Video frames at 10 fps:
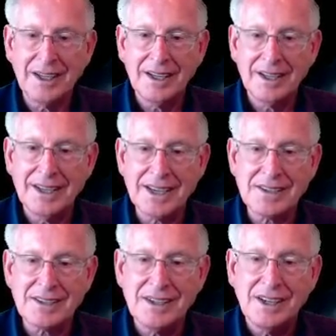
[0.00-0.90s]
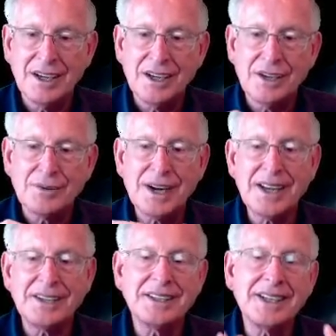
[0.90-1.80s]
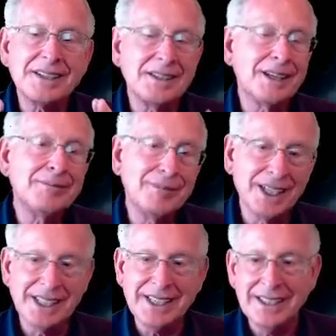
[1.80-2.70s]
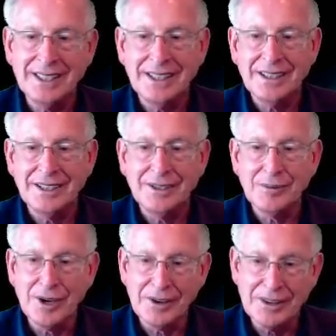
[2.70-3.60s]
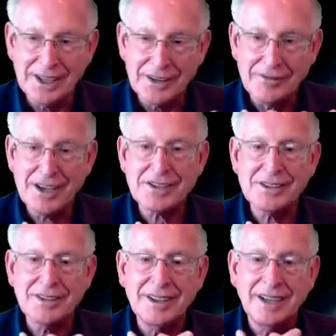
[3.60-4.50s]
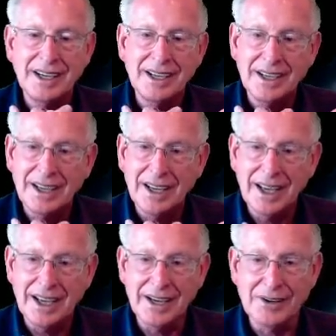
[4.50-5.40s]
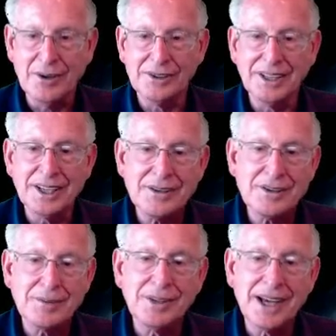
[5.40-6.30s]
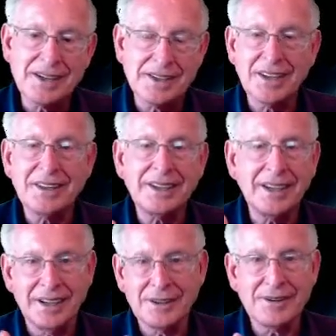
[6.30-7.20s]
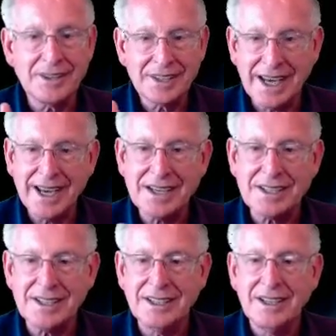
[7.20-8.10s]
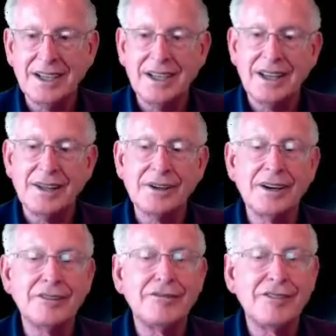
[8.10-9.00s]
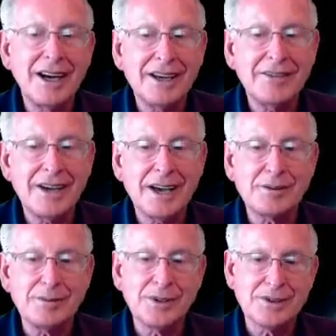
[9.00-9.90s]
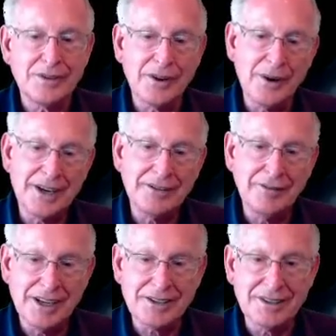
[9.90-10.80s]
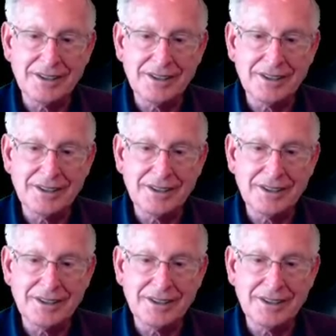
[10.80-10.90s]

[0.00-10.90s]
Next, try not to take dumb money where the investor eh, or lender supplies nothing other than cash. There are five attributes of a great investor.